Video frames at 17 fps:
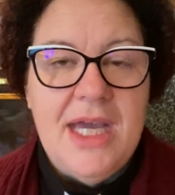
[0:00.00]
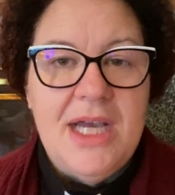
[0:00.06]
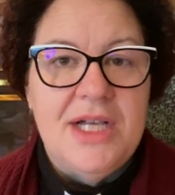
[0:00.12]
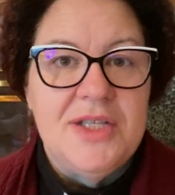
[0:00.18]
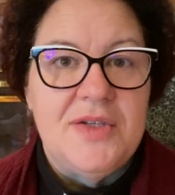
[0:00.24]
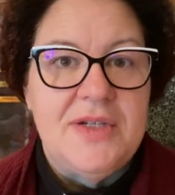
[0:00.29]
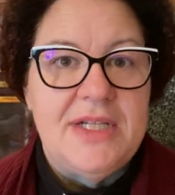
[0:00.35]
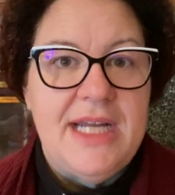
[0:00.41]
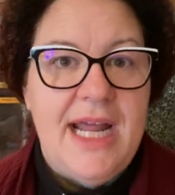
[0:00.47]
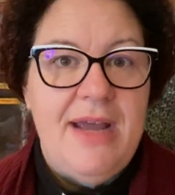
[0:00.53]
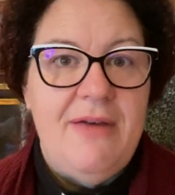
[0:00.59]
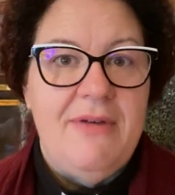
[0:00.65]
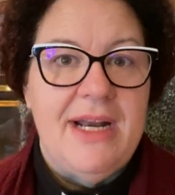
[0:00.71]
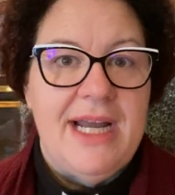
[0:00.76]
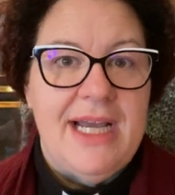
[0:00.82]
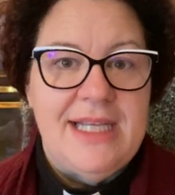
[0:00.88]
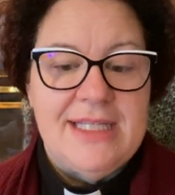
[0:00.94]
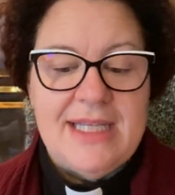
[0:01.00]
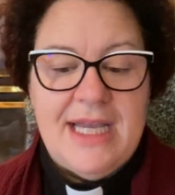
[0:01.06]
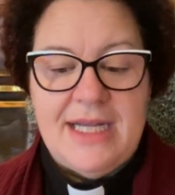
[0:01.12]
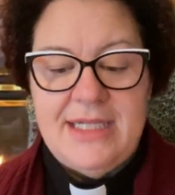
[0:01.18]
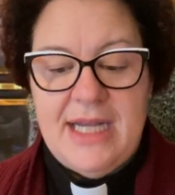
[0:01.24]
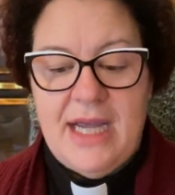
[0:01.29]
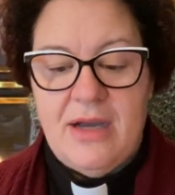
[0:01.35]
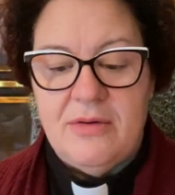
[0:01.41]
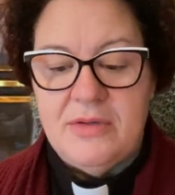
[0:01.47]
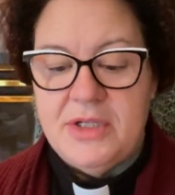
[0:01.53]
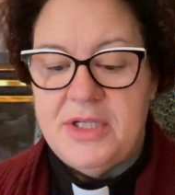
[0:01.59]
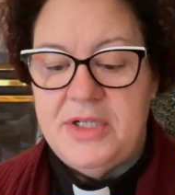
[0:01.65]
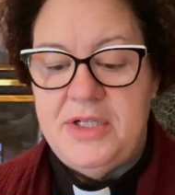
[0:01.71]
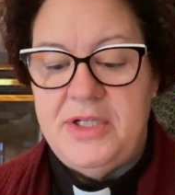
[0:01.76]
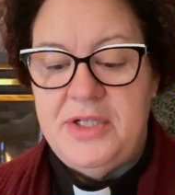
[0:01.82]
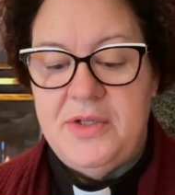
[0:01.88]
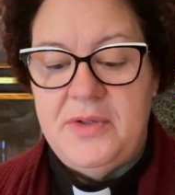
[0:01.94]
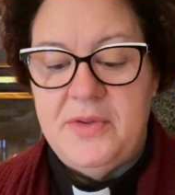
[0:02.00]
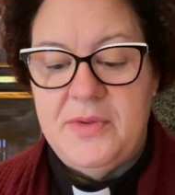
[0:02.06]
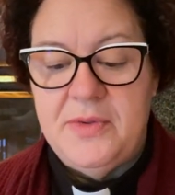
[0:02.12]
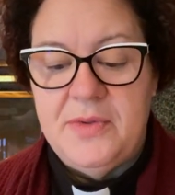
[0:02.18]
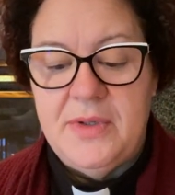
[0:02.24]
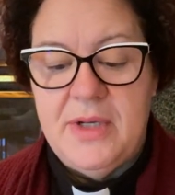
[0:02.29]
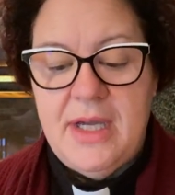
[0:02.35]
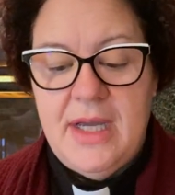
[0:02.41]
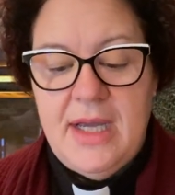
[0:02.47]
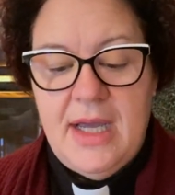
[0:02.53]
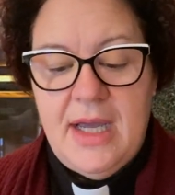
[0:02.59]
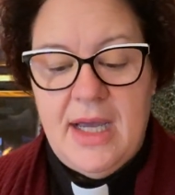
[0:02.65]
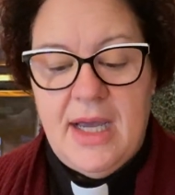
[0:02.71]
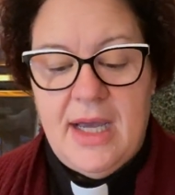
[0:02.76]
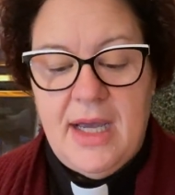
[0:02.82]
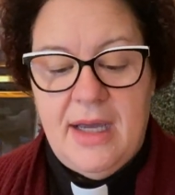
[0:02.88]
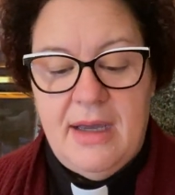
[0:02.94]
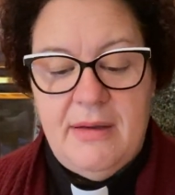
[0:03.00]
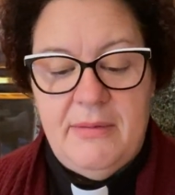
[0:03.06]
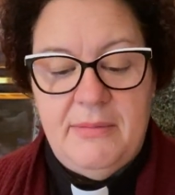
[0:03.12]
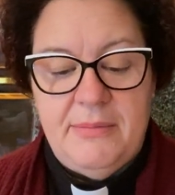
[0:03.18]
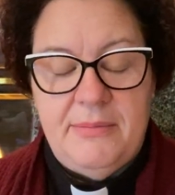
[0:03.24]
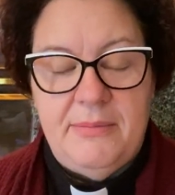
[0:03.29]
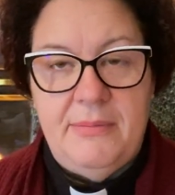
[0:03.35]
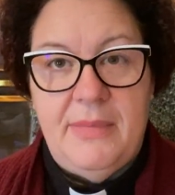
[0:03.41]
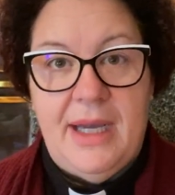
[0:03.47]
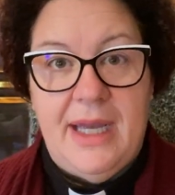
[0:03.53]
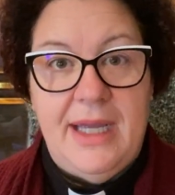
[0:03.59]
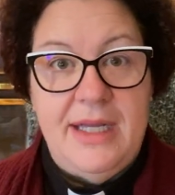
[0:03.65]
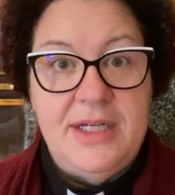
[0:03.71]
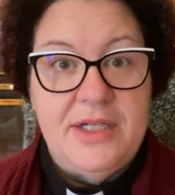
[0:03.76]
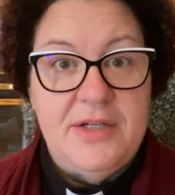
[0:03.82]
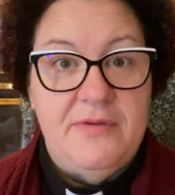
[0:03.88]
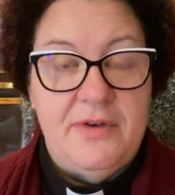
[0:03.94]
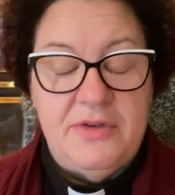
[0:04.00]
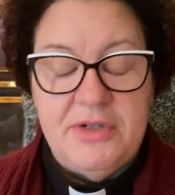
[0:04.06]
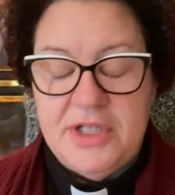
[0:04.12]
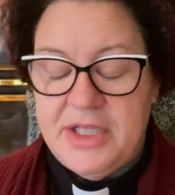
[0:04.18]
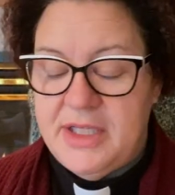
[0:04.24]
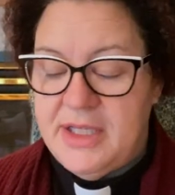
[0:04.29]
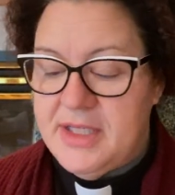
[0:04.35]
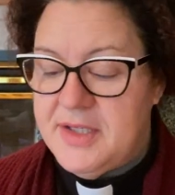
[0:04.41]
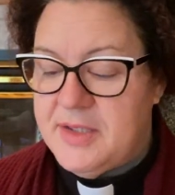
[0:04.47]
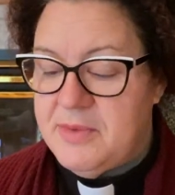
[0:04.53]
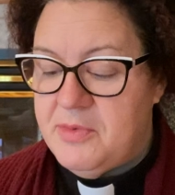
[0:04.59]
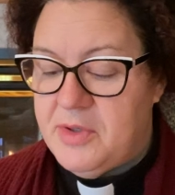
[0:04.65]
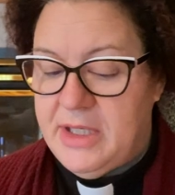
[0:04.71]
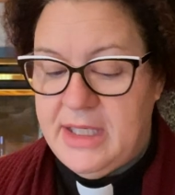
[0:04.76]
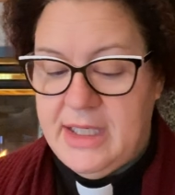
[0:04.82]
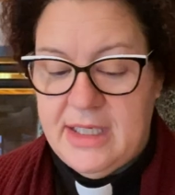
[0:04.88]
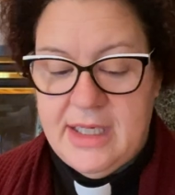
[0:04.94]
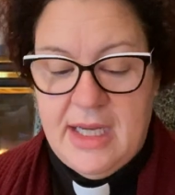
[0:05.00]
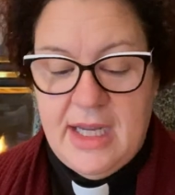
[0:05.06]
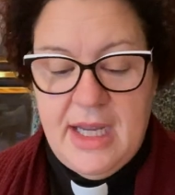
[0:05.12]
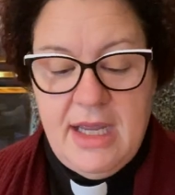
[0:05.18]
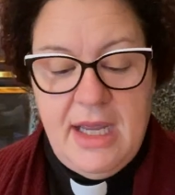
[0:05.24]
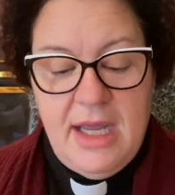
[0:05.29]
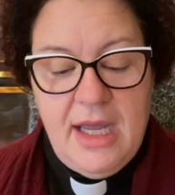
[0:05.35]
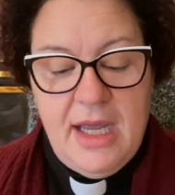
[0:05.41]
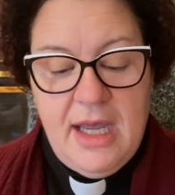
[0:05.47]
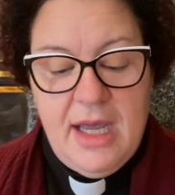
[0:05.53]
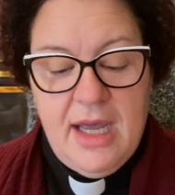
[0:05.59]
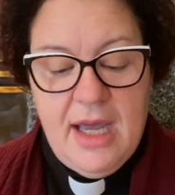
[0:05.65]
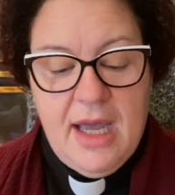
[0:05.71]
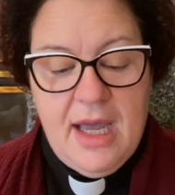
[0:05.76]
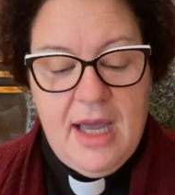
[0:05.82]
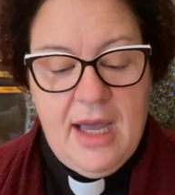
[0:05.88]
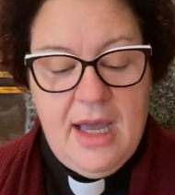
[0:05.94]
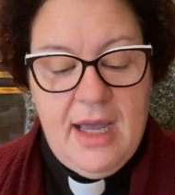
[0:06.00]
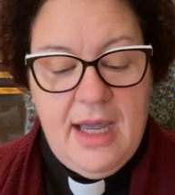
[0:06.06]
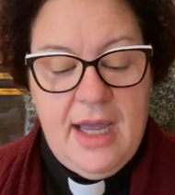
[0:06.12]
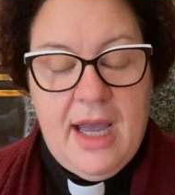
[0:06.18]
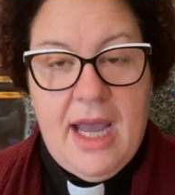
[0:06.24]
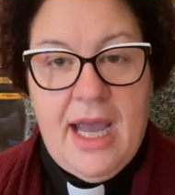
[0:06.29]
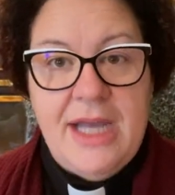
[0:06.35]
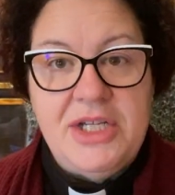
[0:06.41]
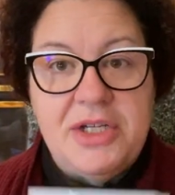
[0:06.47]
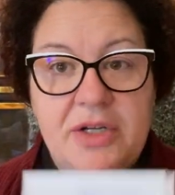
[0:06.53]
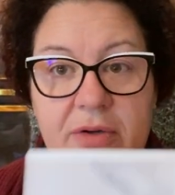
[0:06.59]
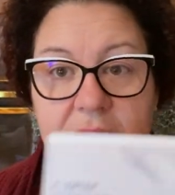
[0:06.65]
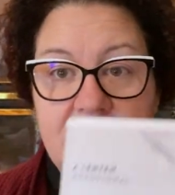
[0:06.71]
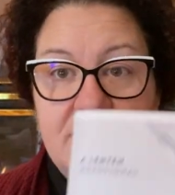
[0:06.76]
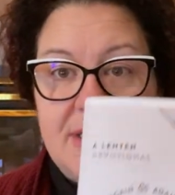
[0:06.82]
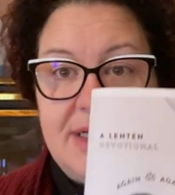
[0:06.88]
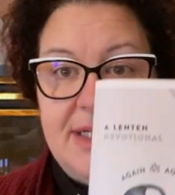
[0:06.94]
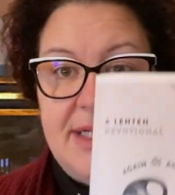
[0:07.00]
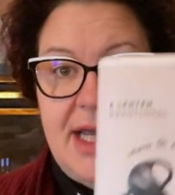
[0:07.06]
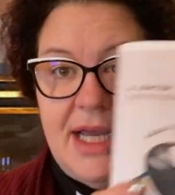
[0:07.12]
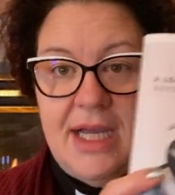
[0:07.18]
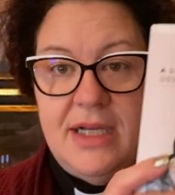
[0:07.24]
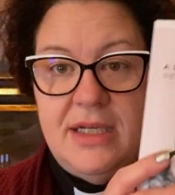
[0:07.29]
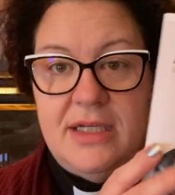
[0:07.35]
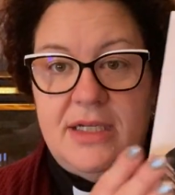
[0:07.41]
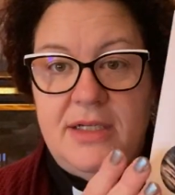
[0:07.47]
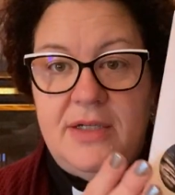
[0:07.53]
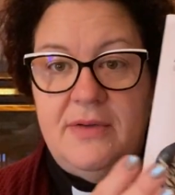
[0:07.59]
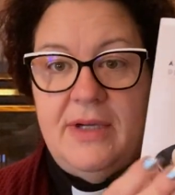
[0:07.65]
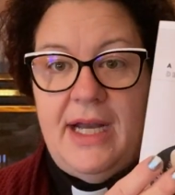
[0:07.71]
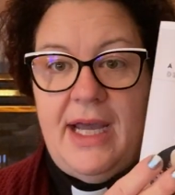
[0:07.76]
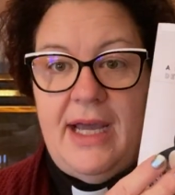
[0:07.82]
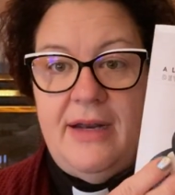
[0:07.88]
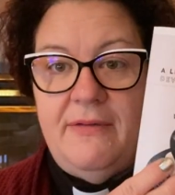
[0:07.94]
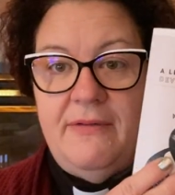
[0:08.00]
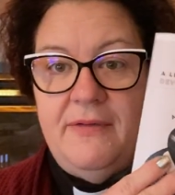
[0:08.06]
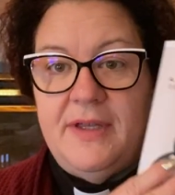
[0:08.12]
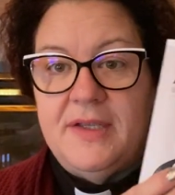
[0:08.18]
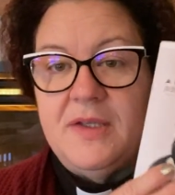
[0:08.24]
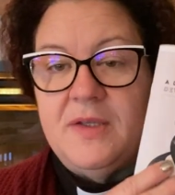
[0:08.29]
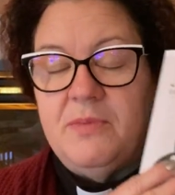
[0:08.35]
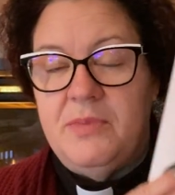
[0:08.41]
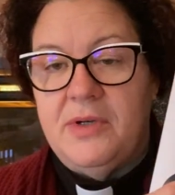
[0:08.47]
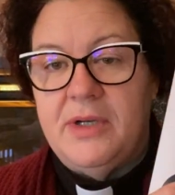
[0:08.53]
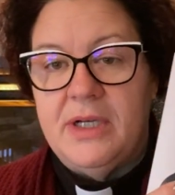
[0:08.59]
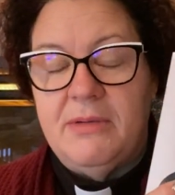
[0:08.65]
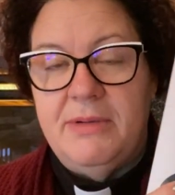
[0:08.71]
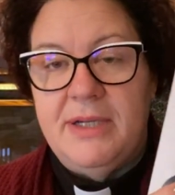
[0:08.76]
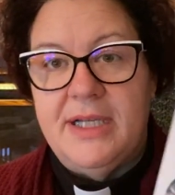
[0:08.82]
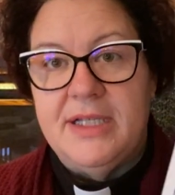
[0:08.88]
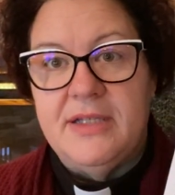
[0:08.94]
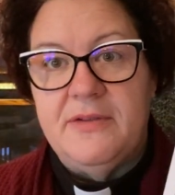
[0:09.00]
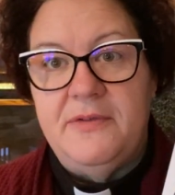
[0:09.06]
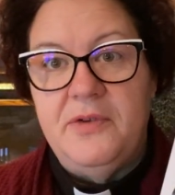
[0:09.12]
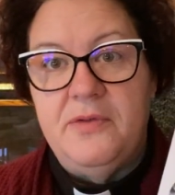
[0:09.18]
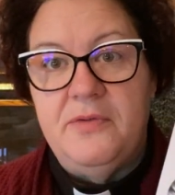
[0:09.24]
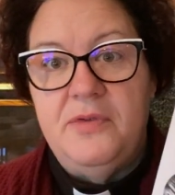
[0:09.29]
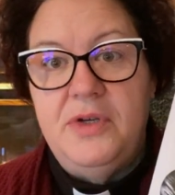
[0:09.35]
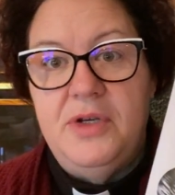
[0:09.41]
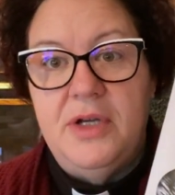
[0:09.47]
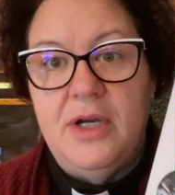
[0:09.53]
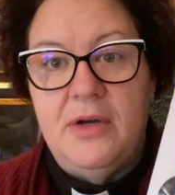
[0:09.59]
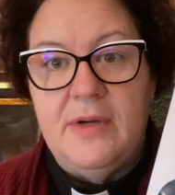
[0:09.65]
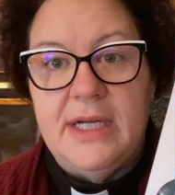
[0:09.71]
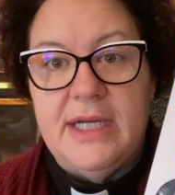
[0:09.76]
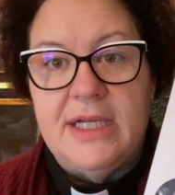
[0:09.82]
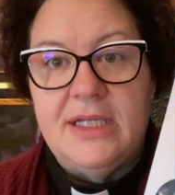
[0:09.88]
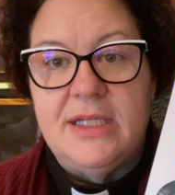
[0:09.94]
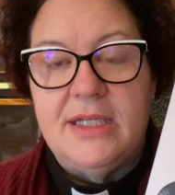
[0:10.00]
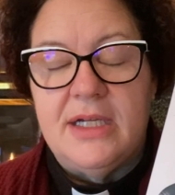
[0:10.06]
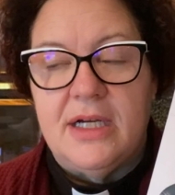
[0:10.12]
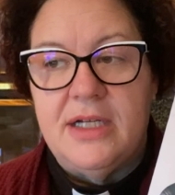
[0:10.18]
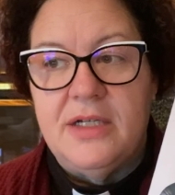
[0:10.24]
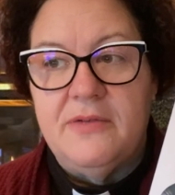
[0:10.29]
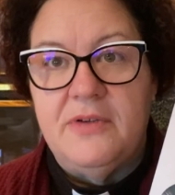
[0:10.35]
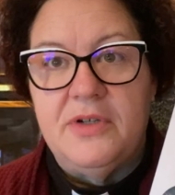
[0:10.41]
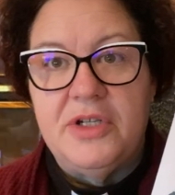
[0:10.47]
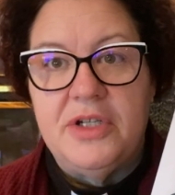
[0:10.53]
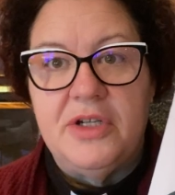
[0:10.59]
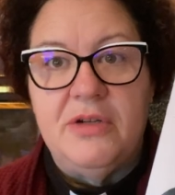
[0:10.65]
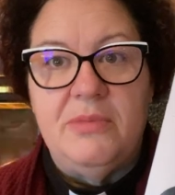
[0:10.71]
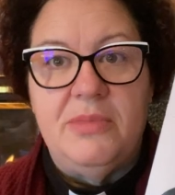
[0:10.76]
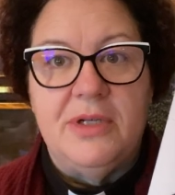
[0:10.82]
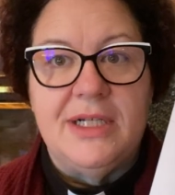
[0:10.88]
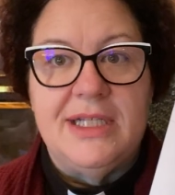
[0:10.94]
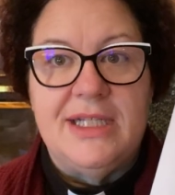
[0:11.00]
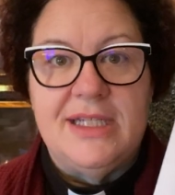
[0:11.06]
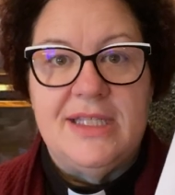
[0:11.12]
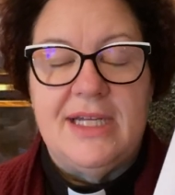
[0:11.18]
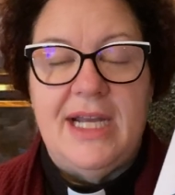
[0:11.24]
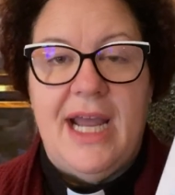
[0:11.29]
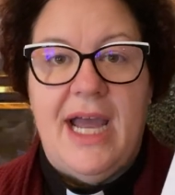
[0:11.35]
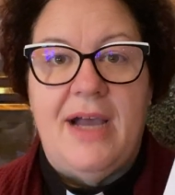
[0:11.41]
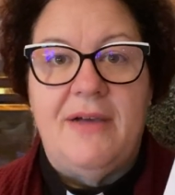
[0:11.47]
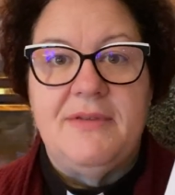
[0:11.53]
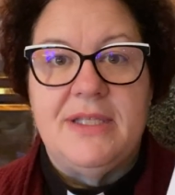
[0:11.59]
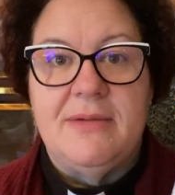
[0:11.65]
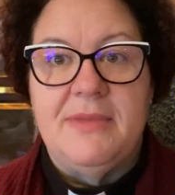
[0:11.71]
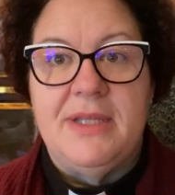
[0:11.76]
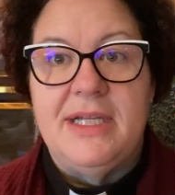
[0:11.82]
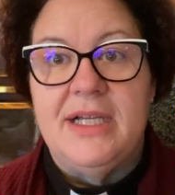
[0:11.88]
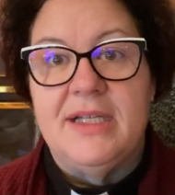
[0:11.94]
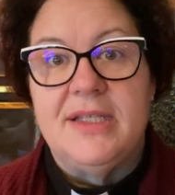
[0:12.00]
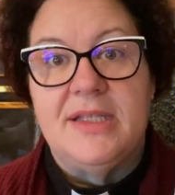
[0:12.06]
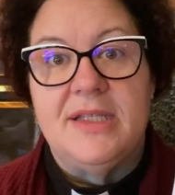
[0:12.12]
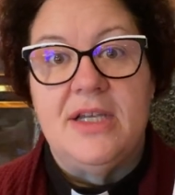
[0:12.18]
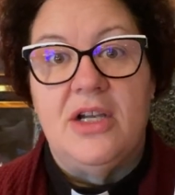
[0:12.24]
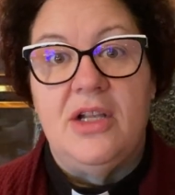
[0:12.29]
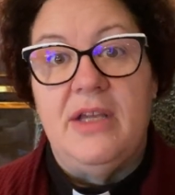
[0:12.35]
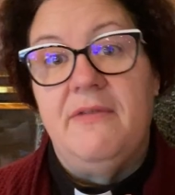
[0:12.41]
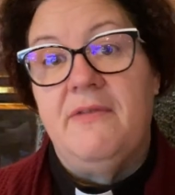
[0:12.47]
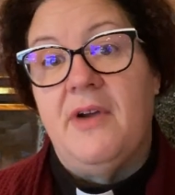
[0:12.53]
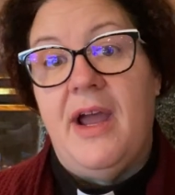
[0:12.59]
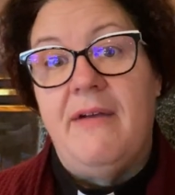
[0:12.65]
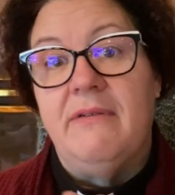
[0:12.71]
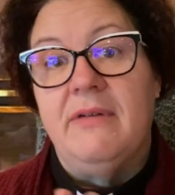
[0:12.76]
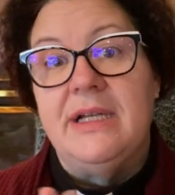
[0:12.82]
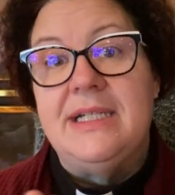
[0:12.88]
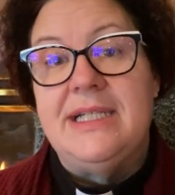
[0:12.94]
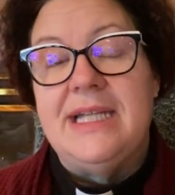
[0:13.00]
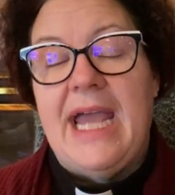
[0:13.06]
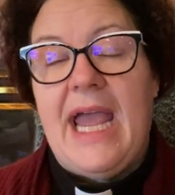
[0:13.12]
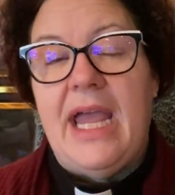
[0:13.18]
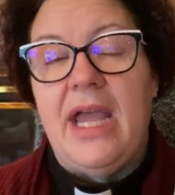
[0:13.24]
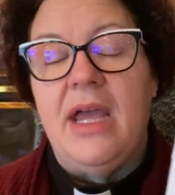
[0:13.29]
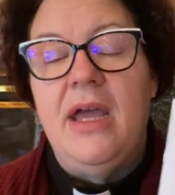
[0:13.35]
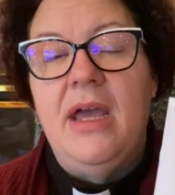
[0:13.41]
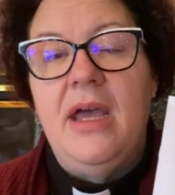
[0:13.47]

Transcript: So today, when I sat down to do my devotion this morning, I chose not to do it out of this book because if you've noticed, our devotional book doesn't have something necessarily for every day.